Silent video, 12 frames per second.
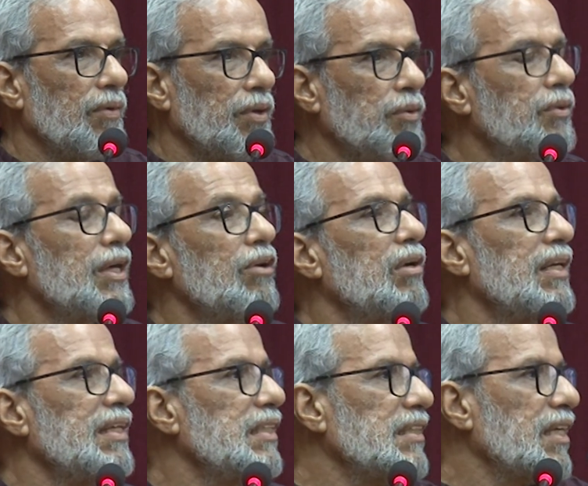You can
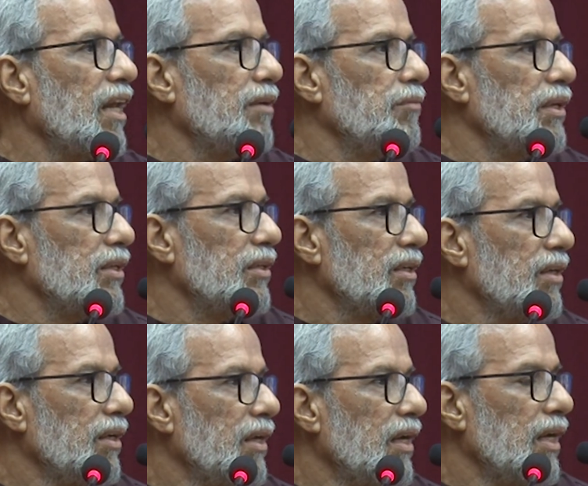only describe
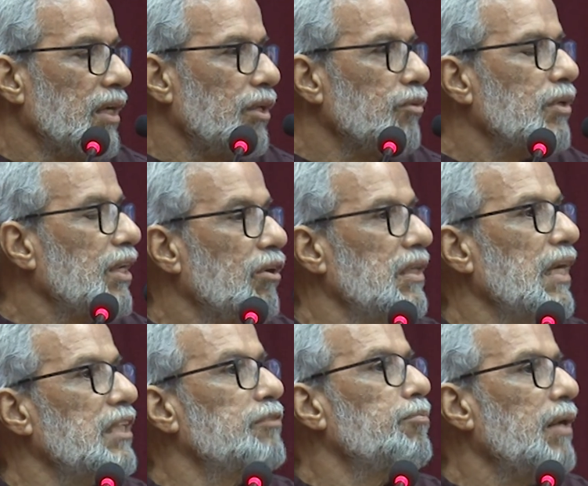it. You cannot
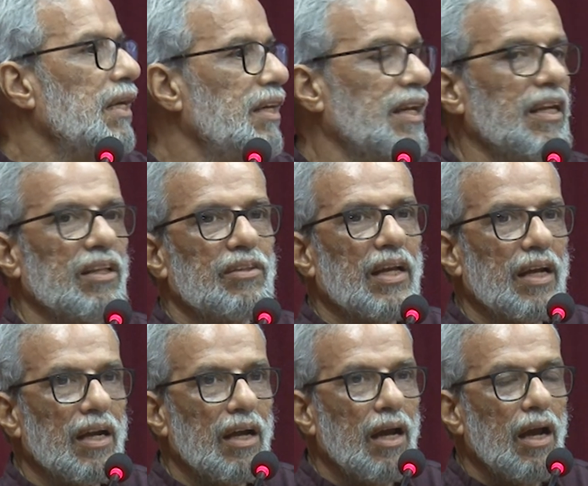explain anything.